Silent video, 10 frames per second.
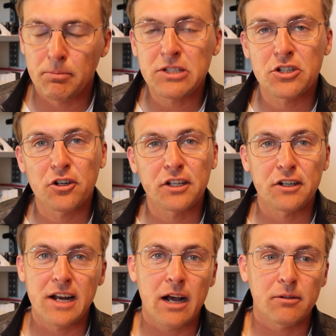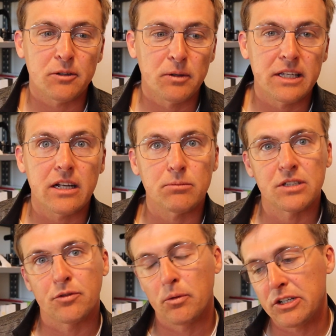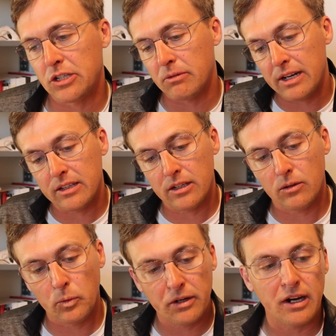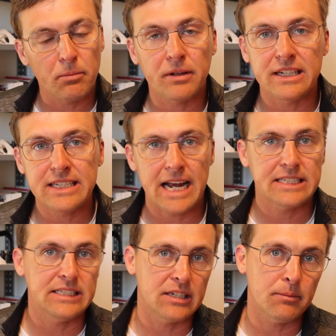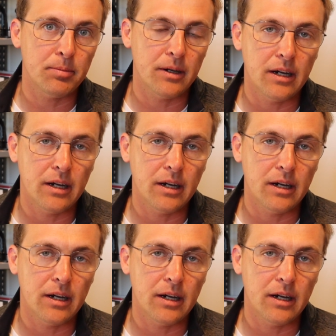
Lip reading: I mentioned earlier, now it really comes to fruition, right? The weird airplane taxis up